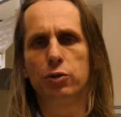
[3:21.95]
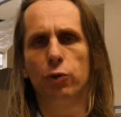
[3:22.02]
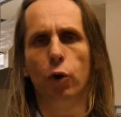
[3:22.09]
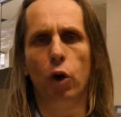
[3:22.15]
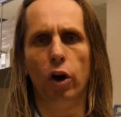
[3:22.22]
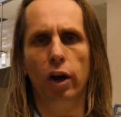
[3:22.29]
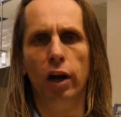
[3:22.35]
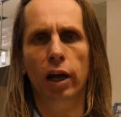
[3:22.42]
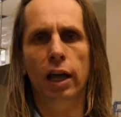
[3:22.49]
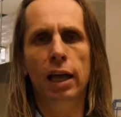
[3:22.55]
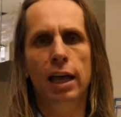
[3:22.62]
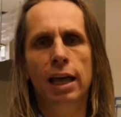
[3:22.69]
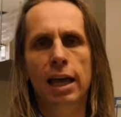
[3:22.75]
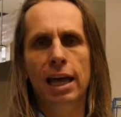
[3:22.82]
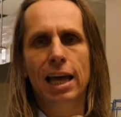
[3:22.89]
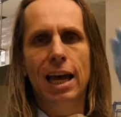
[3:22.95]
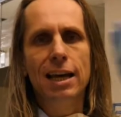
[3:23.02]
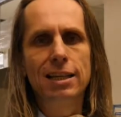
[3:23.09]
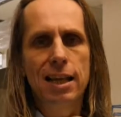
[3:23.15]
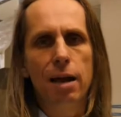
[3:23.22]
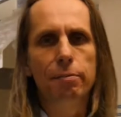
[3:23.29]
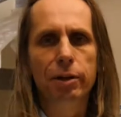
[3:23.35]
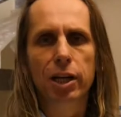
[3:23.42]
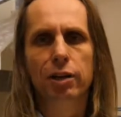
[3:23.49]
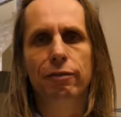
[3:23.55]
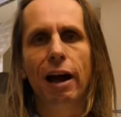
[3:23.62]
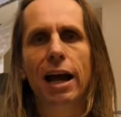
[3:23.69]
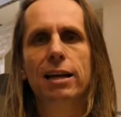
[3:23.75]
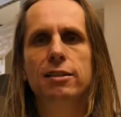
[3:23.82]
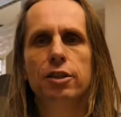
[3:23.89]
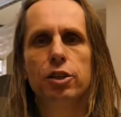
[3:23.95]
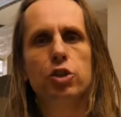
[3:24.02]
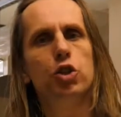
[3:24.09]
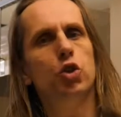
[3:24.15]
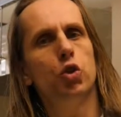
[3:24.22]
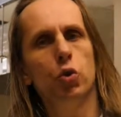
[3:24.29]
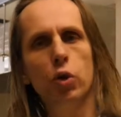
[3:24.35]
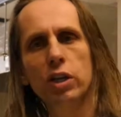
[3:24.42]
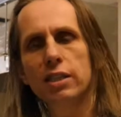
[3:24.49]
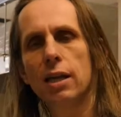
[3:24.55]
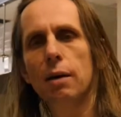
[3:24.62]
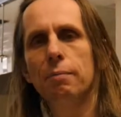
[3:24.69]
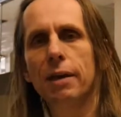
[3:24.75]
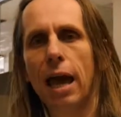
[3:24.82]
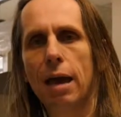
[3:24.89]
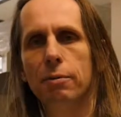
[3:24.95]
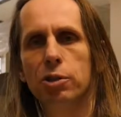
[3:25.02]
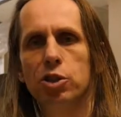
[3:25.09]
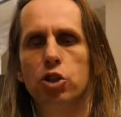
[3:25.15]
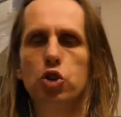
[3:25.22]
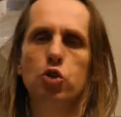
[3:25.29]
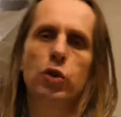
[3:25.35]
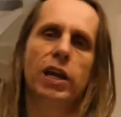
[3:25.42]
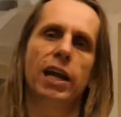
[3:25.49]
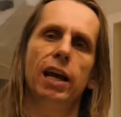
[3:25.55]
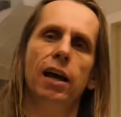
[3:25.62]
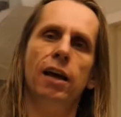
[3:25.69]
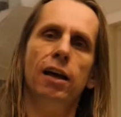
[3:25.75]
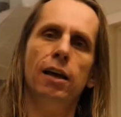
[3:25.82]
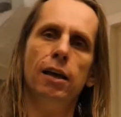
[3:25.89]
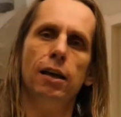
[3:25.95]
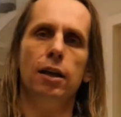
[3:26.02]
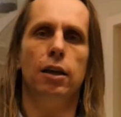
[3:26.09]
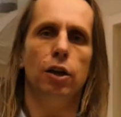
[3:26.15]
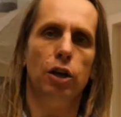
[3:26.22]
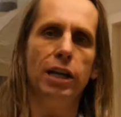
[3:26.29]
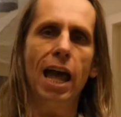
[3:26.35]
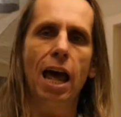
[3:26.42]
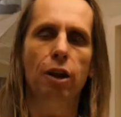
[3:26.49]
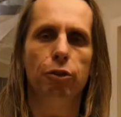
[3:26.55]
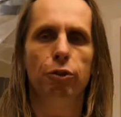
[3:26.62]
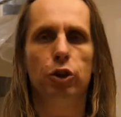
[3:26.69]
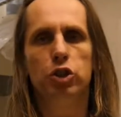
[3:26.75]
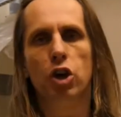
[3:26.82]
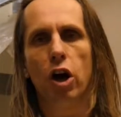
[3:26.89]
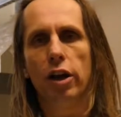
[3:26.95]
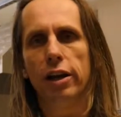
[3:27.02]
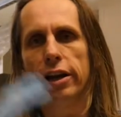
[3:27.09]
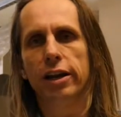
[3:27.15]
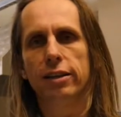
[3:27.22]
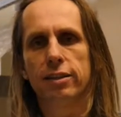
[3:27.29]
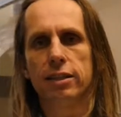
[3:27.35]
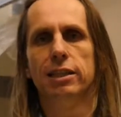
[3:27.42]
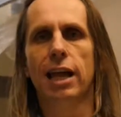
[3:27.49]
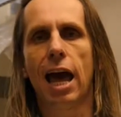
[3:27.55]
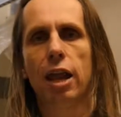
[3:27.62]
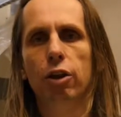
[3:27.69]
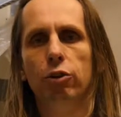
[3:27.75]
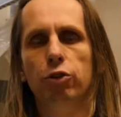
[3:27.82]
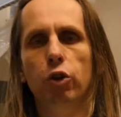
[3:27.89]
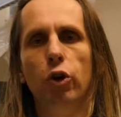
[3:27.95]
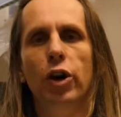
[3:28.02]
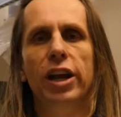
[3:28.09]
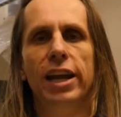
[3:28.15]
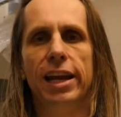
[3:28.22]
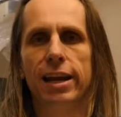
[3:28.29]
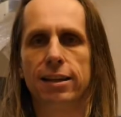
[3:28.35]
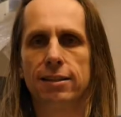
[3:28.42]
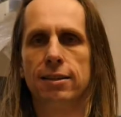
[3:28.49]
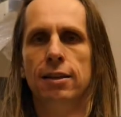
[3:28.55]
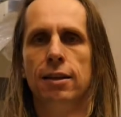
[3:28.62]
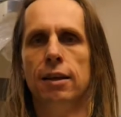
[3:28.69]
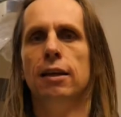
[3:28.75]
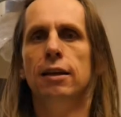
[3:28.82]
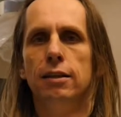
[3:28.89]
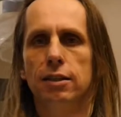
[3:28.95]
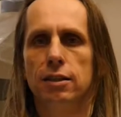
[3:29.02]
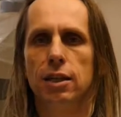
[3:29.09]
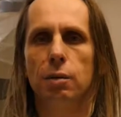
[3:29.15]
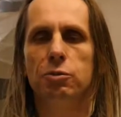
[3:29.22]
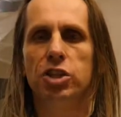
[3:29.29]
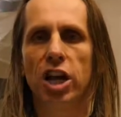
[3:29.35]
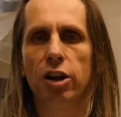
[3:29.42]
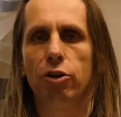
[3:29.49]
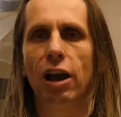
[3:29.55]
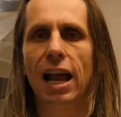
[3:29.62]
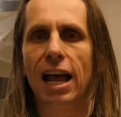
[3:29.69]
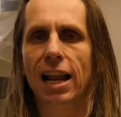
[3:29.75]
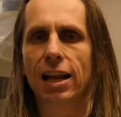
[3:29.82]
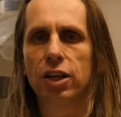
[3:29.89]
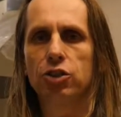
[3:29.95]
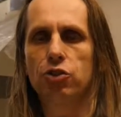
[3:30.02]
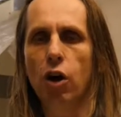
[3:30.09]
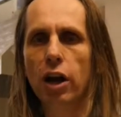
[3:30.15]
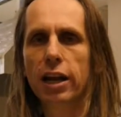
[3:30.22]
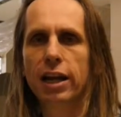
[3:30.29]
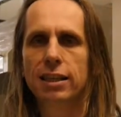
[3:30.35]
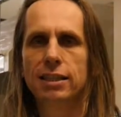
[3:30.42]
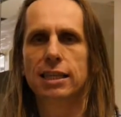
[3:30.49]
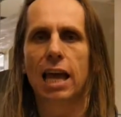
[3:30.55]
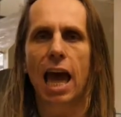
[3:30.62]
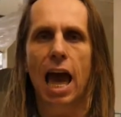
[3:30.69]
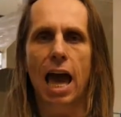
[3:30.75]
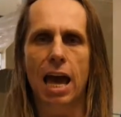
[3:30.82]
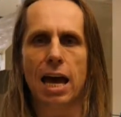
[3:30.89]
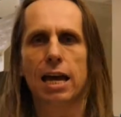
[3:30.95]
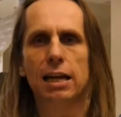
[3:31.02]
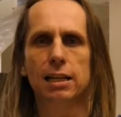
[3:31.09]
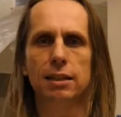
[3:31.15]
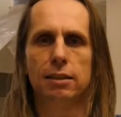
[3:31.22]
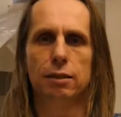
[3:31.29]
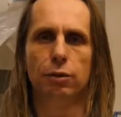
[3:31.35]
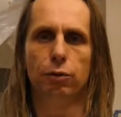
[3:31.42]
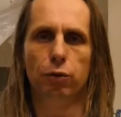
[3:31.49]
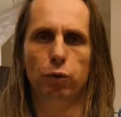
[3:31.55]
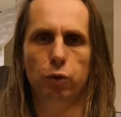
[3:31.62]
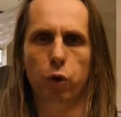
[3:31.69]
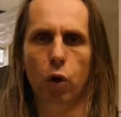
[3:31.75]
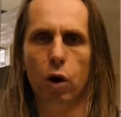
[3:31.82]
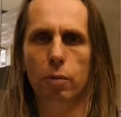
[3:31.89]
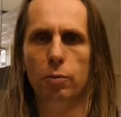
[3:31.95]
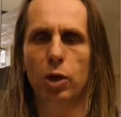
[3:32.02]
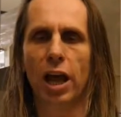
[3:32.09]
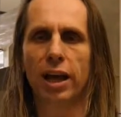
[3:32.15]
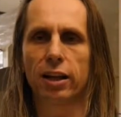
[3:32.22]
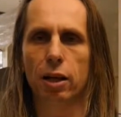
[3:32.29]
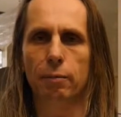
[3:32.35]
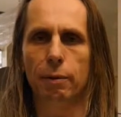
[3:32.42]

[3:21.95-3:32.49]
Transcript: for assembling devices, doing some chemistry, nanophotonics, nanofluidics, some general electronics, and for molecular